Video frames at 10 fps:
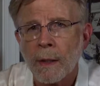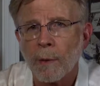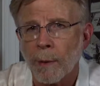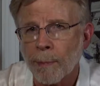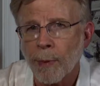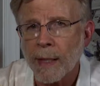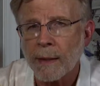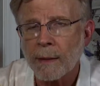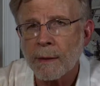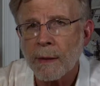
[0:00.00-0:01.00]
who are
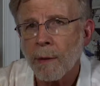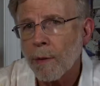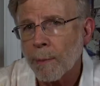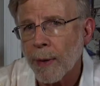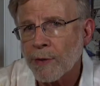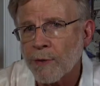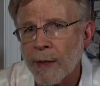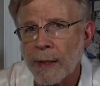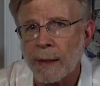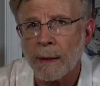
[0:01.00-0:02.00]
pregnant or
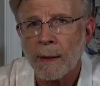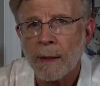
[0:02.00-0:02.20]
breastfeeding.